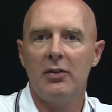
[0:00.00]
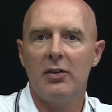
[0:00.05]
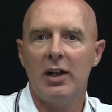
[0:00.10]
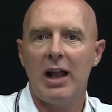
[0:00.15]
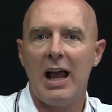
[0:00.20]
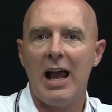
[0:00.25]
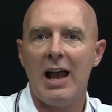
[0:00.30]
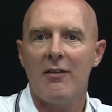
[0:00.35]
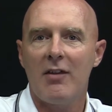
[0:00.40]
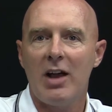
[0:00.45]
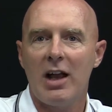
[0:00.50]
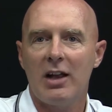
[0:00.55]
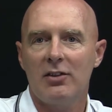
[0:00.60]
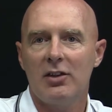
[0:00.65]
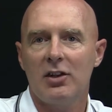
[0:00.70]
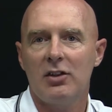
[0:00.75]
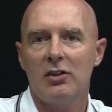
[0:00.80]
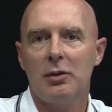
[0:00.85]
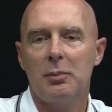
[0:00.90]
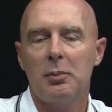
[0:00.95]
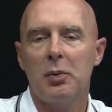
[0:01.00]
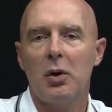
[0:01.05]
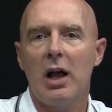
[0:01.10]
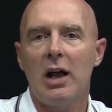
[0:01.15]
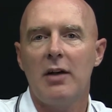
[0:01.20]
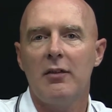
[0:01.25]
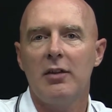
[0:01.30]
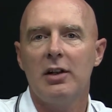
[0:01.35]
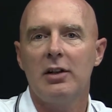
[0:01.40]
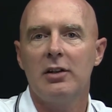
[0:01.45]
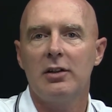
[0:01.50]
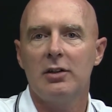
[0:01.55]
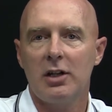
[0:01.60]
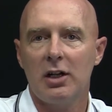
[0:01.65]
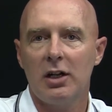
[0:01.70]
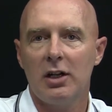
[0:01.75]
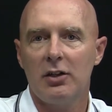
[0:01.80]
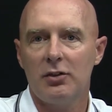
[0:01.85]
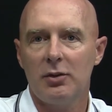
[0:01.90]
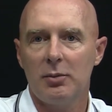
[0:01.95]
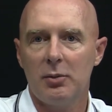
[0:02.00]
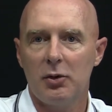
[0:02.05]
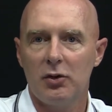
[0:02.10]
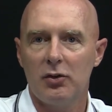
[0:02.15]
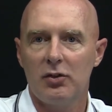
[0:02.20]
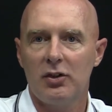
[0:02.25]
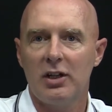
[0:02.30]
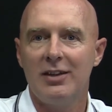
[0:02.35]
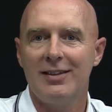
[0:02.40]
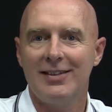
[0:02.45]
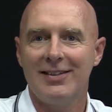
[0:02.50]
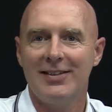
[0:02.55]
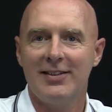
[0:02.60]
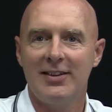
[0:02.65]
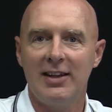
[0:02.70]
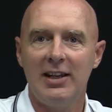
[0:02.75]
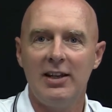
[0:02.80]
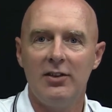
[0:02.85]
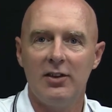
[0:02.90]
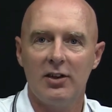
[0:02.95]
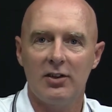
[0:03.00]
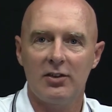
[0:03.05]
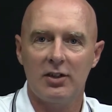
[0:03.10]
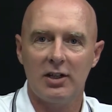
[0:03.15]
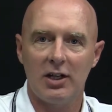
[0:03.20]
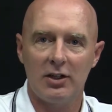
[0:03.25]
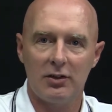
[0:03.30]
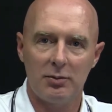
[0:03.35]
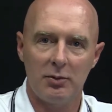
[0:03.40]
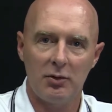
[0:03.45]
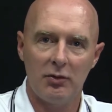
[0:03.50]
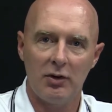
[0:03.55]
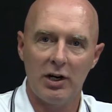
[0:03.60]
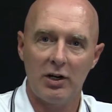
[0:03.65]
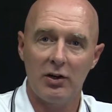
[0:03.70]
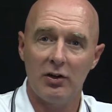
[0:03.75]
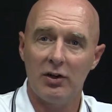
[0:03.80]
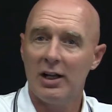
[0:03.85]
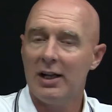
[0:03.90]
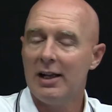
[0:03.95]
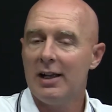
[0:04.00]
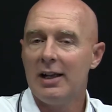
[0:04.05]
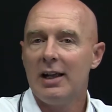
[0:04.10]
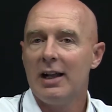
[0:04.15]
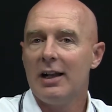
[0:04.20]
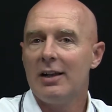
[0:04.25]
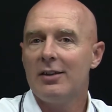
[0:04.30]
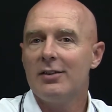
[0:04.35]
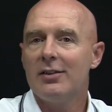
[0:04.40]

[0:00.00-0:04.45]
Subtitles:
that have access to private customers can see this customer record. An